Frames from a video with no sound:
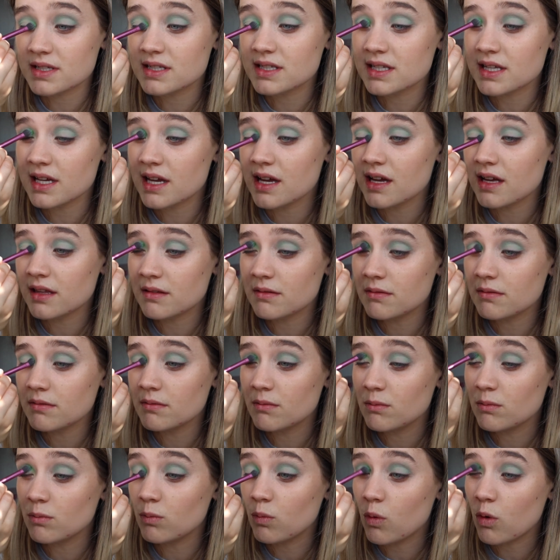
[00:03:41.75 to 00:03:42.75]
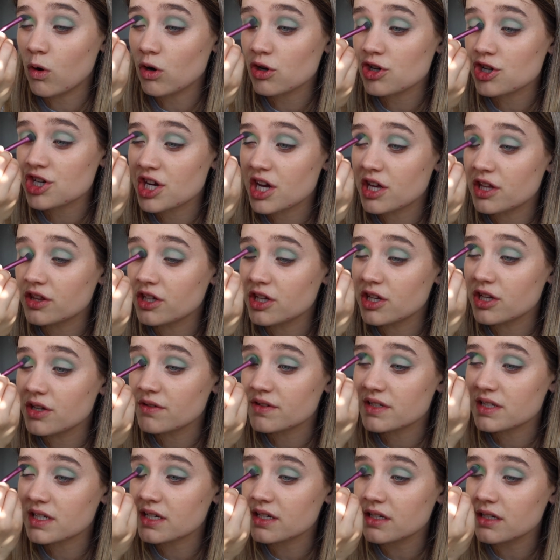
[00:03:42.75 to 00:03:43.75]
say what shade they're
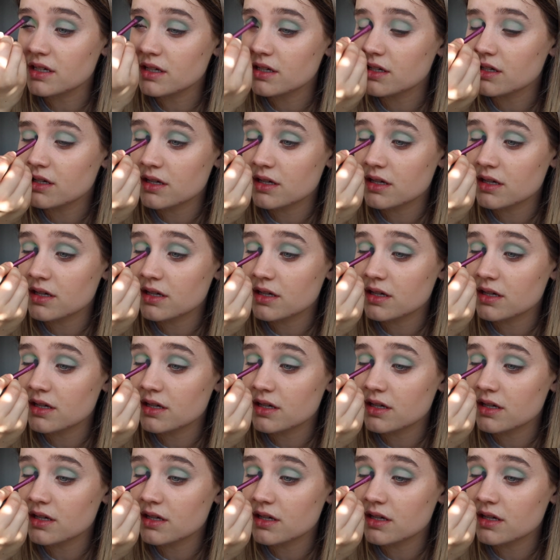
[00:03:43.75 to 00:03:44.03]
using.